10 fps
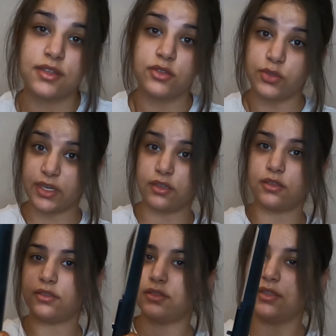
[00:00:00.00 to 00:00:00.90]

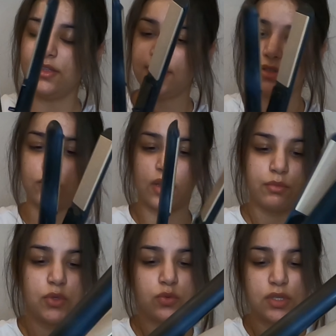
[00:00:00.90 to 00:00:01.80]
straightener curls. So I'm
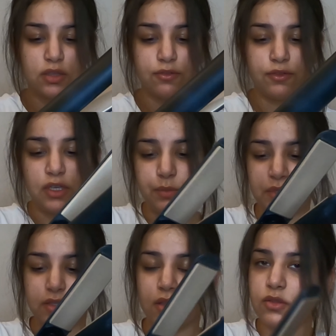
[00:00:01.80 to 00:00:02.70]
using the Philips
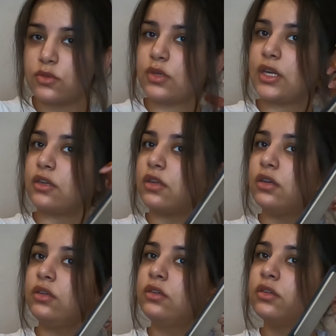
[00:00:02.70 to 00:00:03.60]
straightener